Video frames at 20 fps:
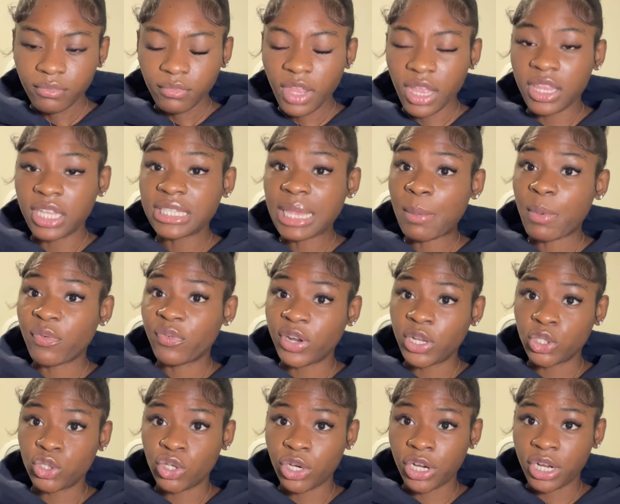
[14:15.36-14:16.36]
the type of
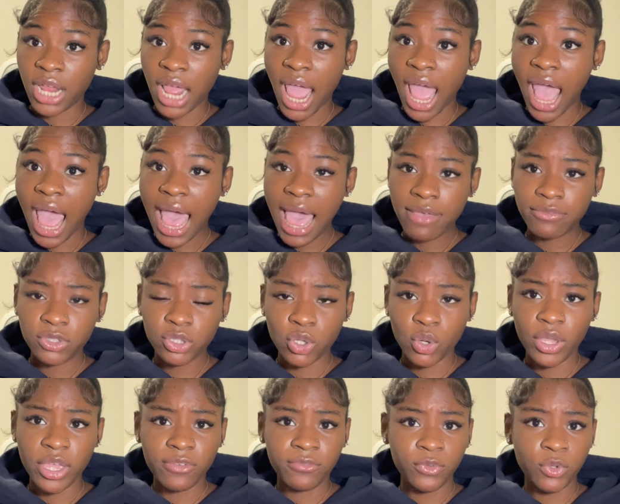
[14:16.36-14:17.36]
friends you're gonna have
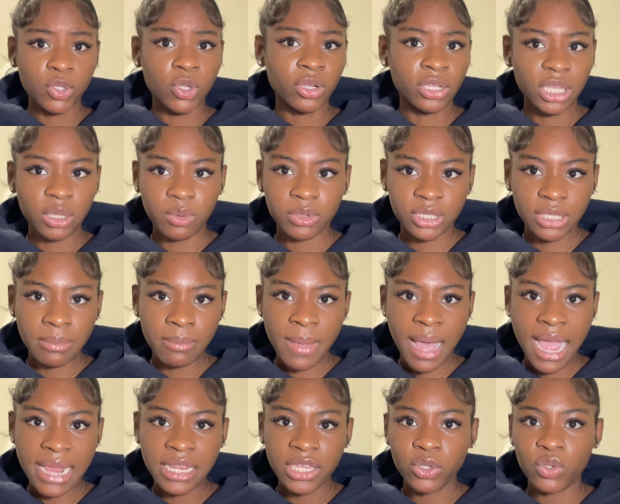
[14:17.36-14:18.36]
so if you don't click with
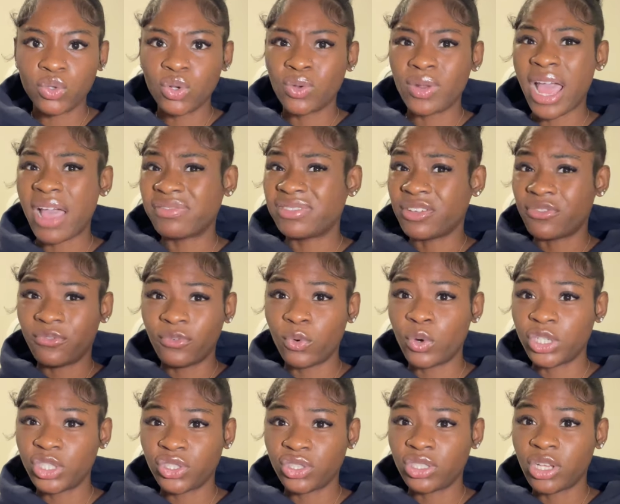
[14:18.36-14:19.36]
somebody you don't have to
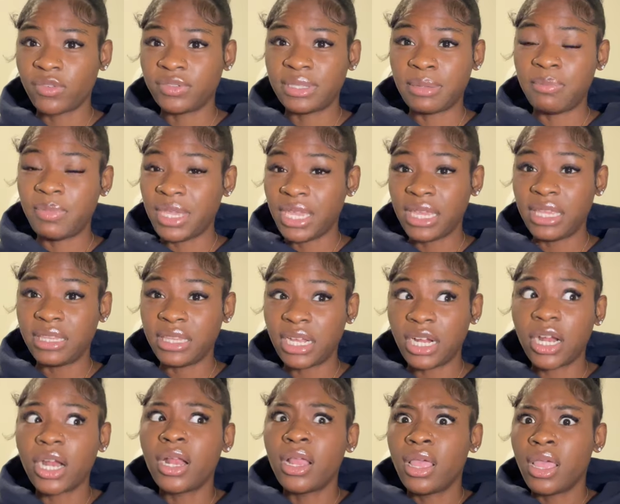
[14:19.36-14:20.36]
force yourself to be
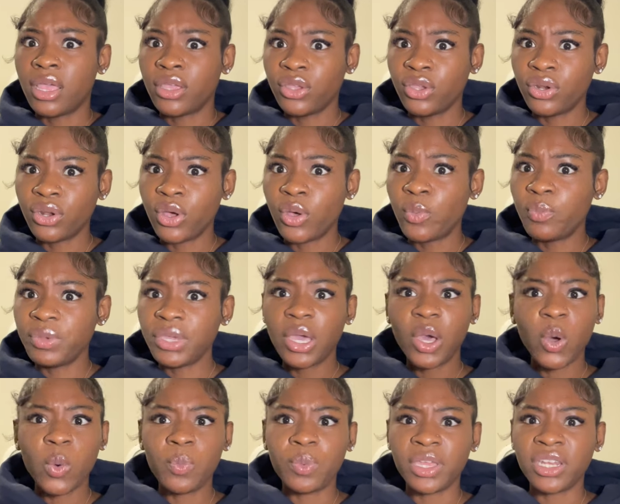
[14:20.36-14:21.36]
there you know be
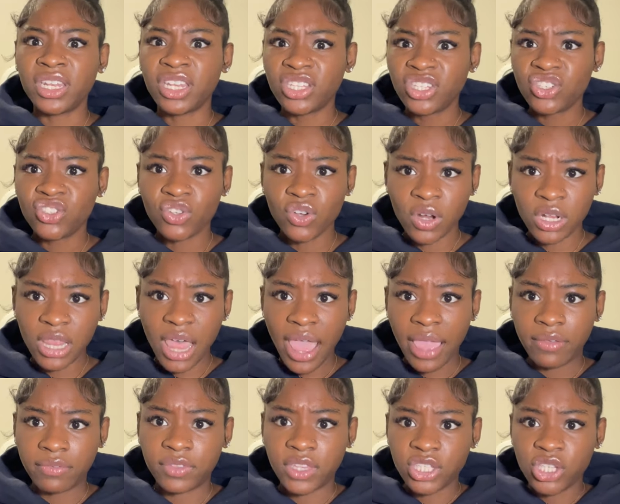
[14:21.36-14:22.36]
open this is your
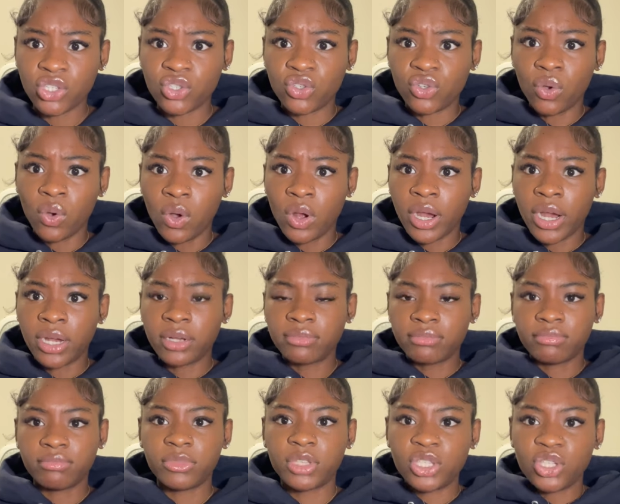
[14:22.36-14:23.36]
life this is your
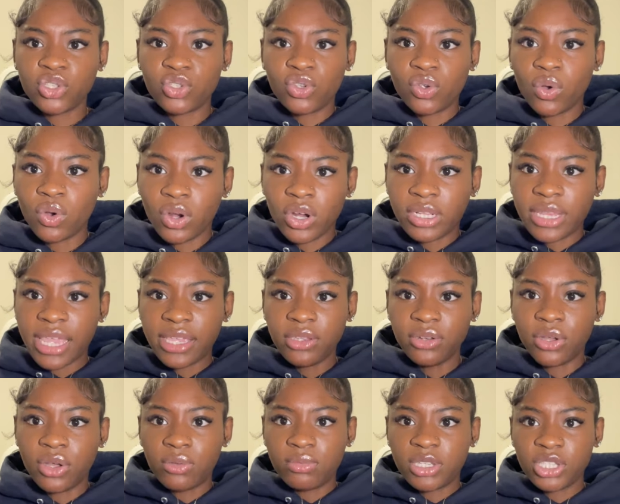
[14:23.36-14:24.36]
this is your like you
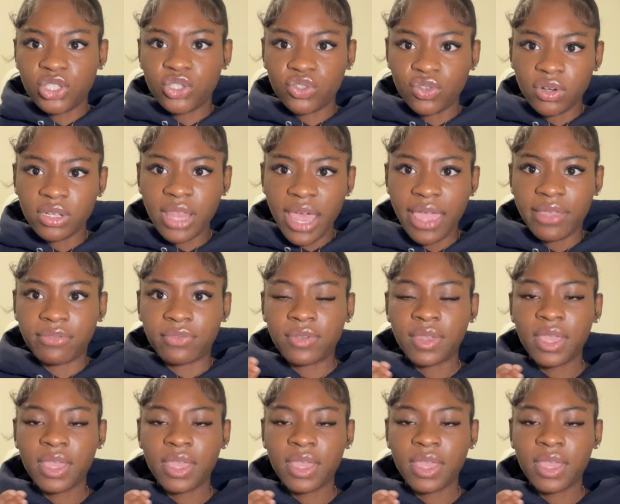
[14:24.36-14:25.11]
know this is your life